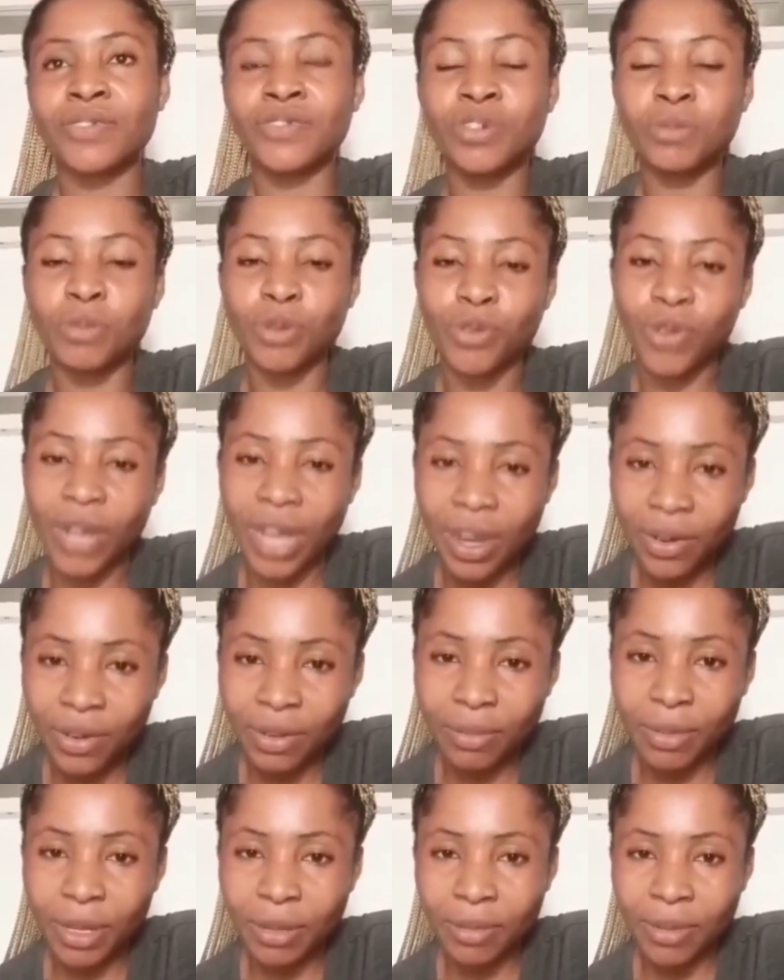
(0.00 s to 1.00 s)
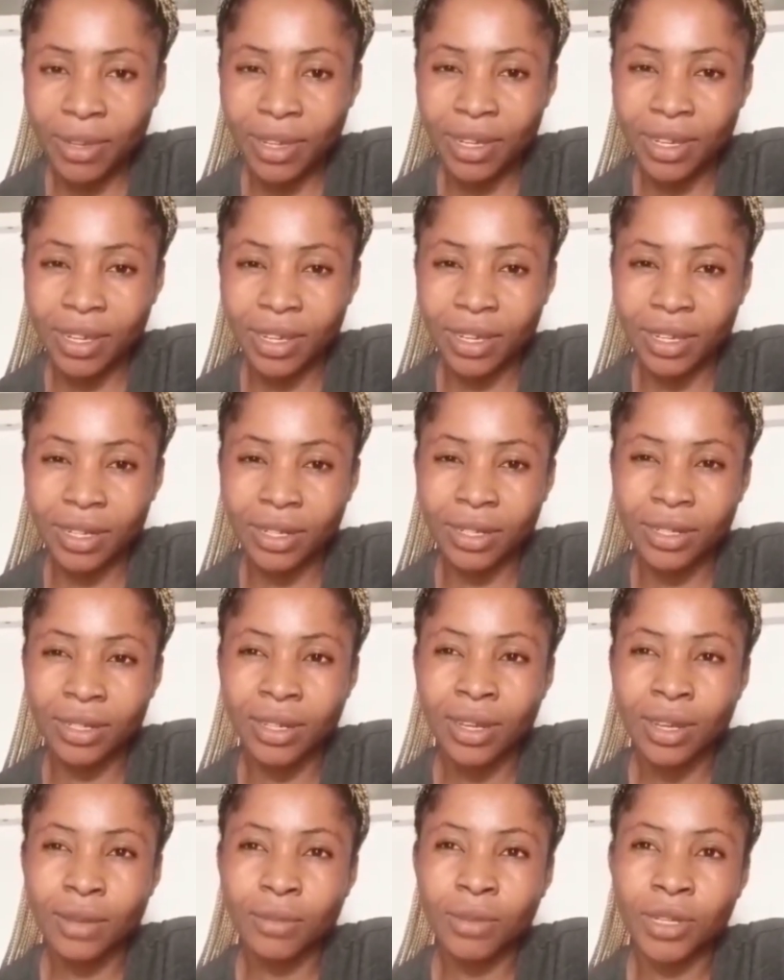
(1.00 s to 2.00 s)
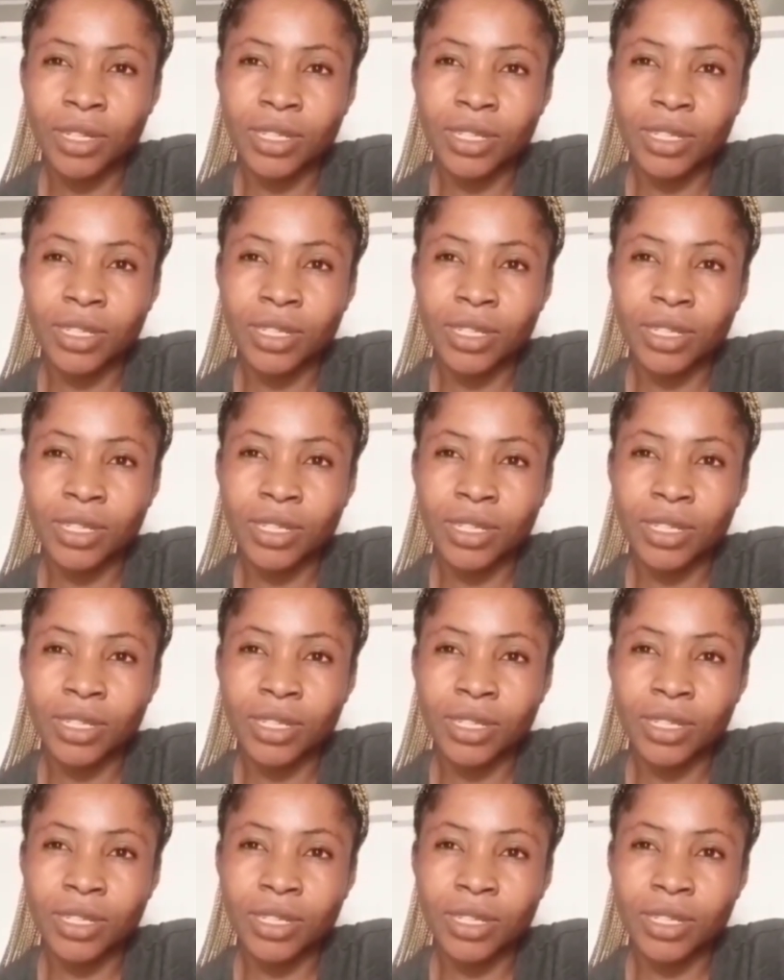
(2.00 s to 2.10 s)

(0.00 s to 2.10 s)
I dream of carrying baby again.